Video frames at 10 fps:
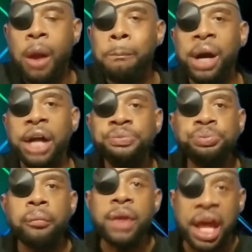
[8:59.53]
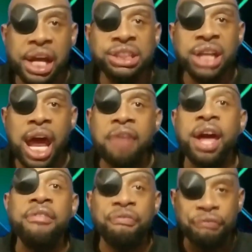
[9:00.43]
but he did have
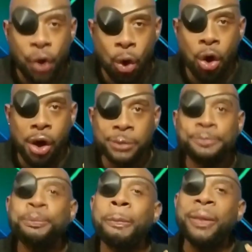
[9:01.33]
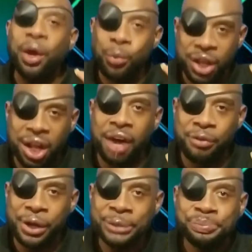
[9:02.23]
a full
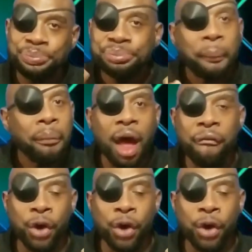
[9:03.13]
recovery a